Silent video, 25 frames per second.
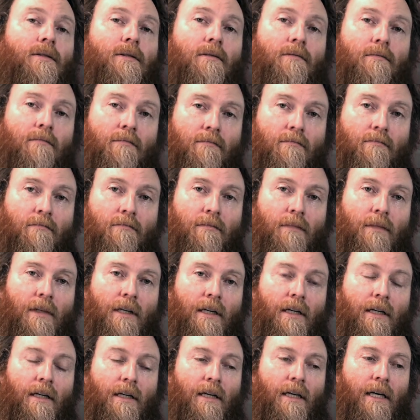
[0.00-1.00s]

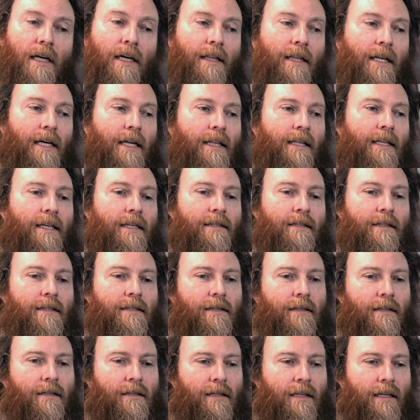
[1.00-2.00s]
and that this
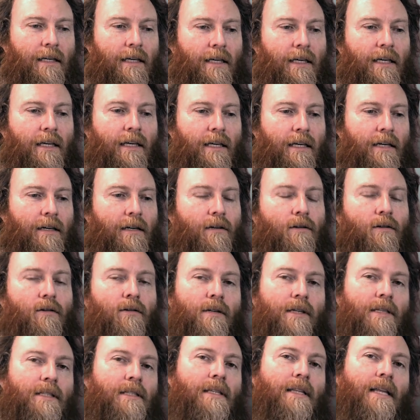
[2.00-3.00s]
is E
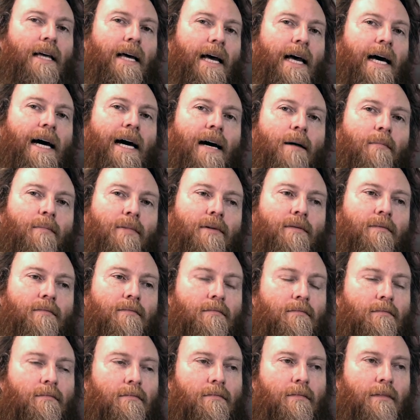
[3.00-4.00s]
according to the app
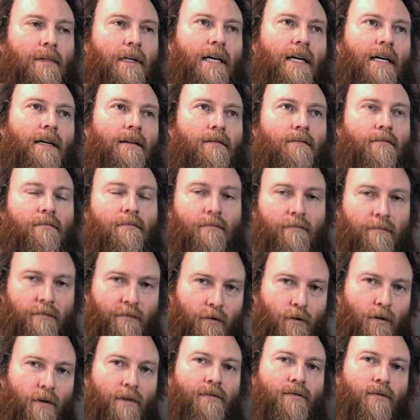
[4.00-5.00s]
at
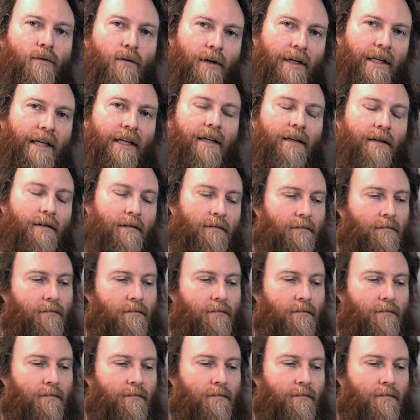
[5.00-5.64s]
440,